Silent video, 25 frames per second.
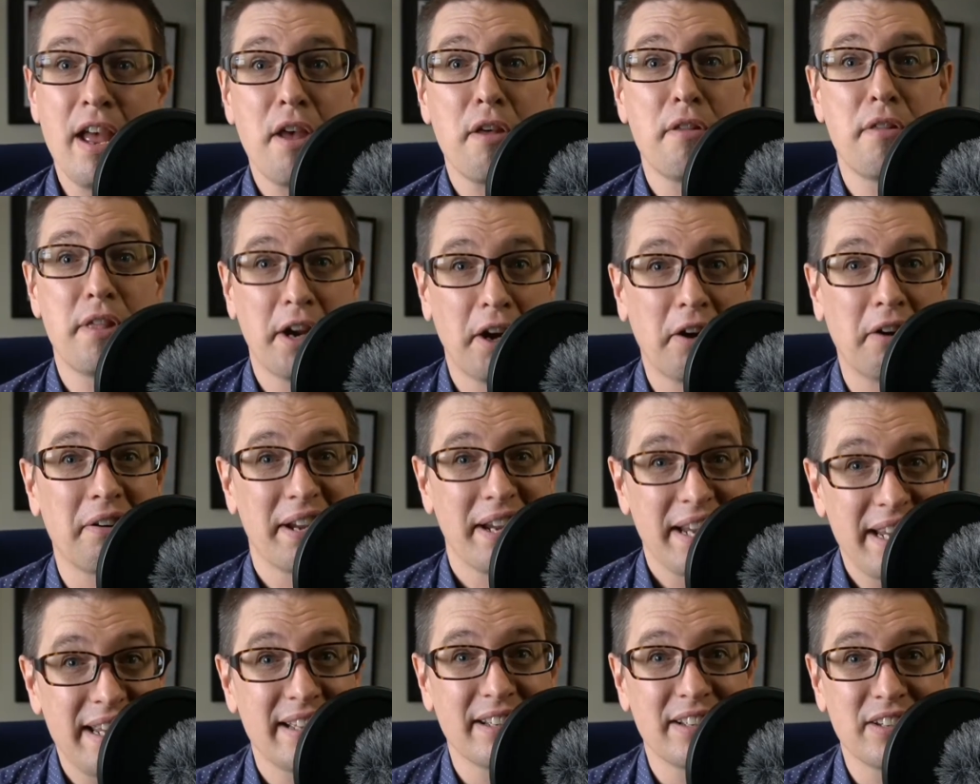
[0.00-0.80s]
There
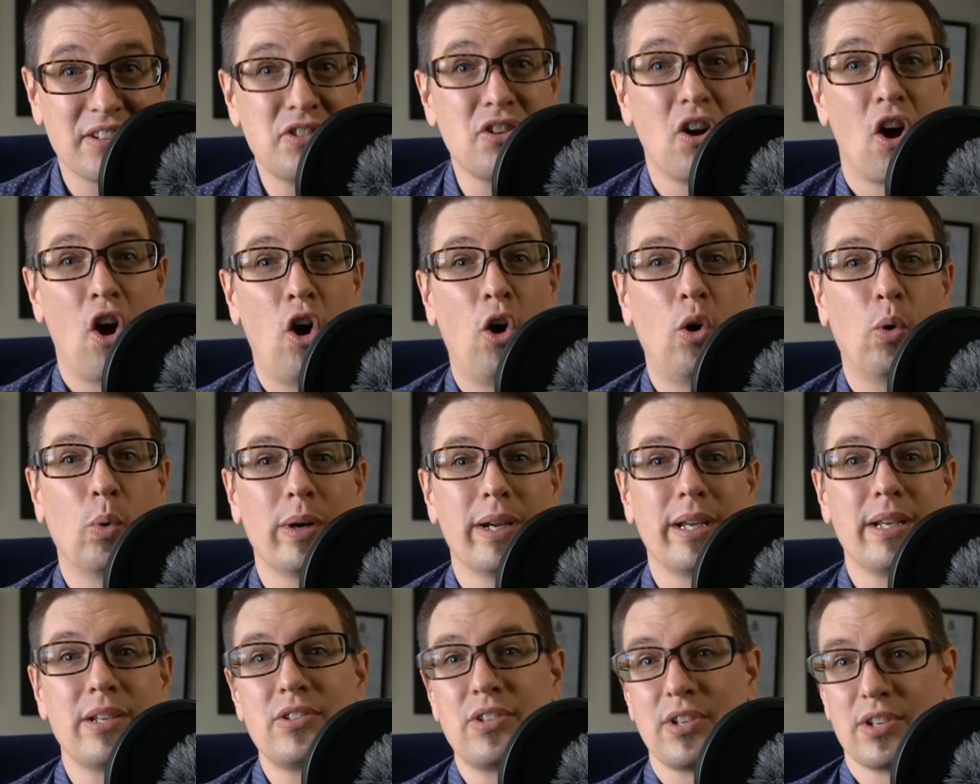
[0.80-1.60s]
is
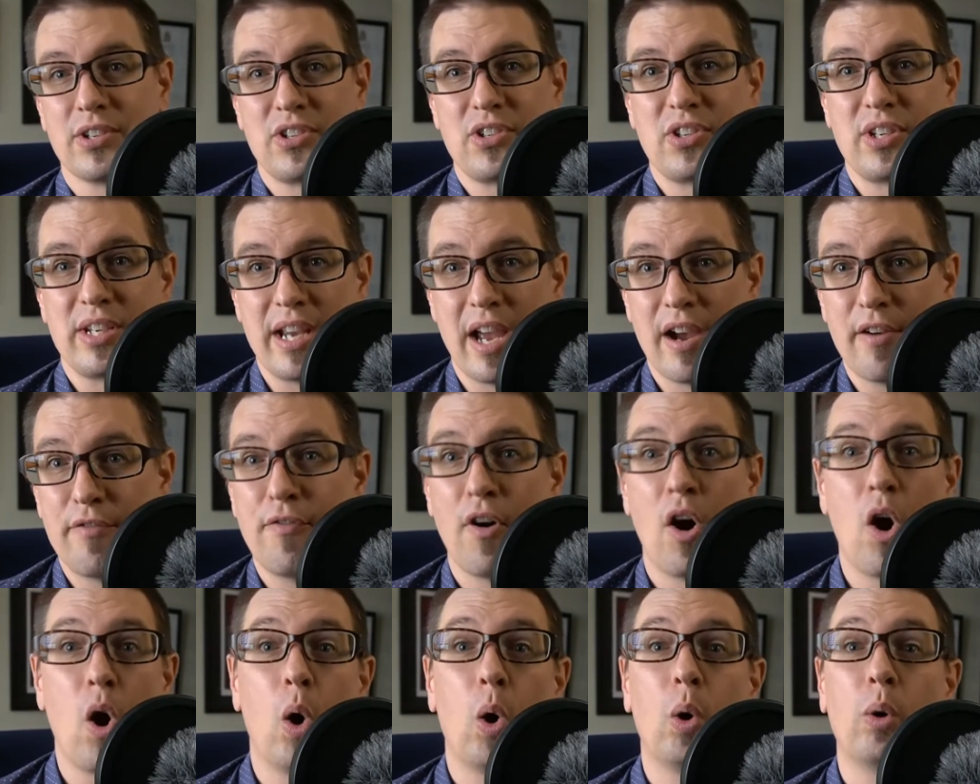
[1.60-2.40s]
always a CFO
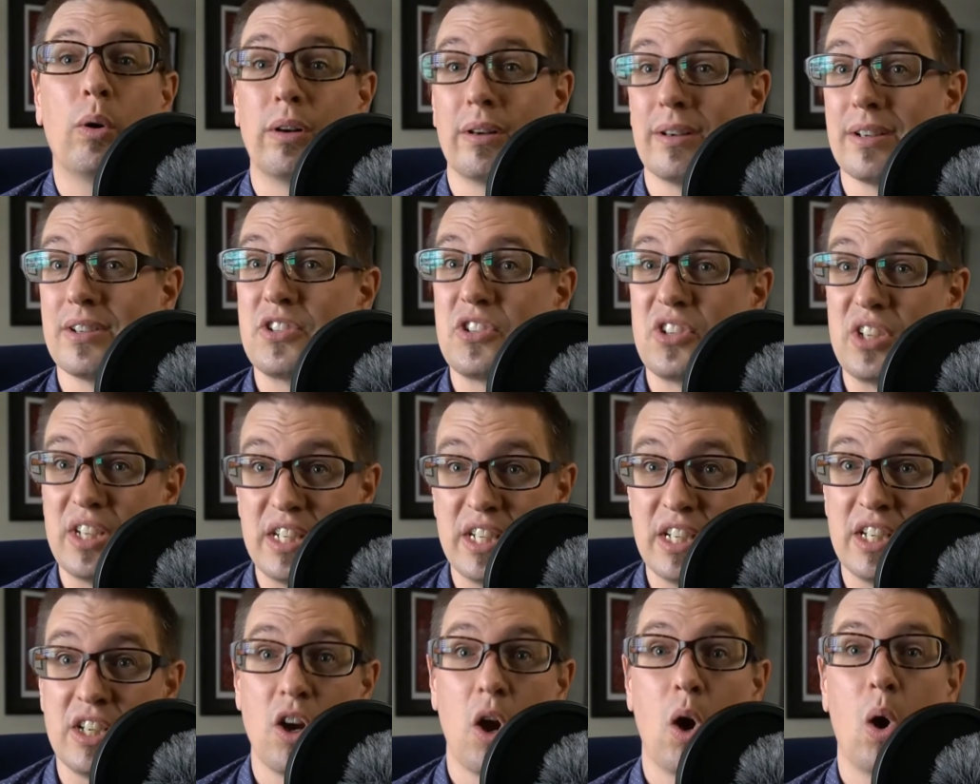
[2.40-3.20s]
or a
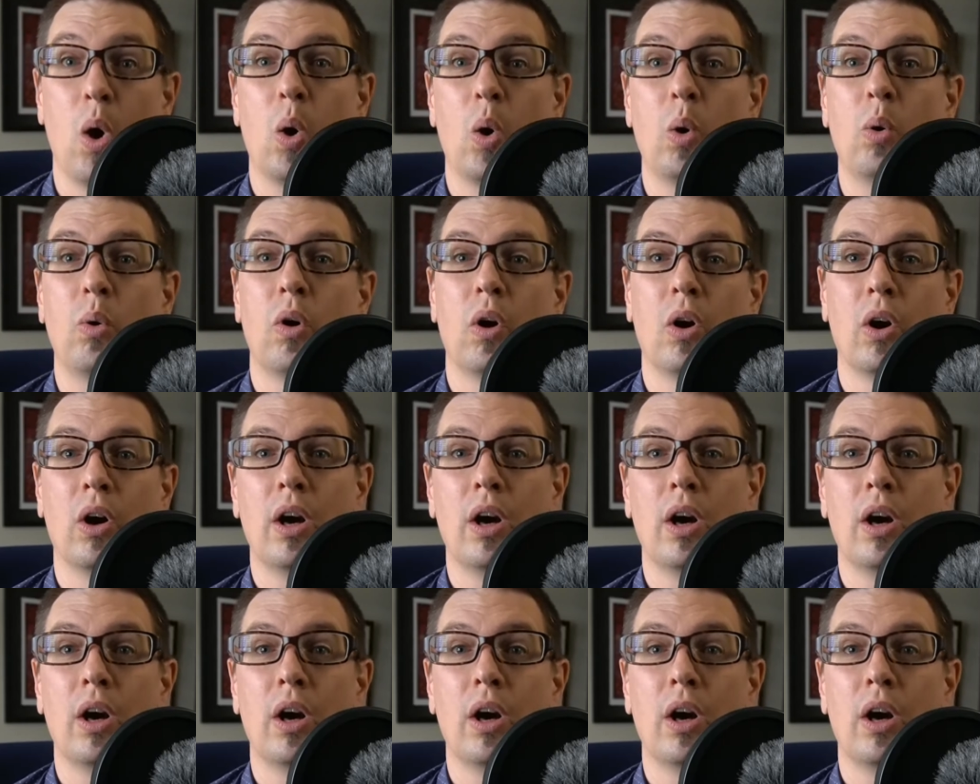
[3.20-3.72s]
CEO or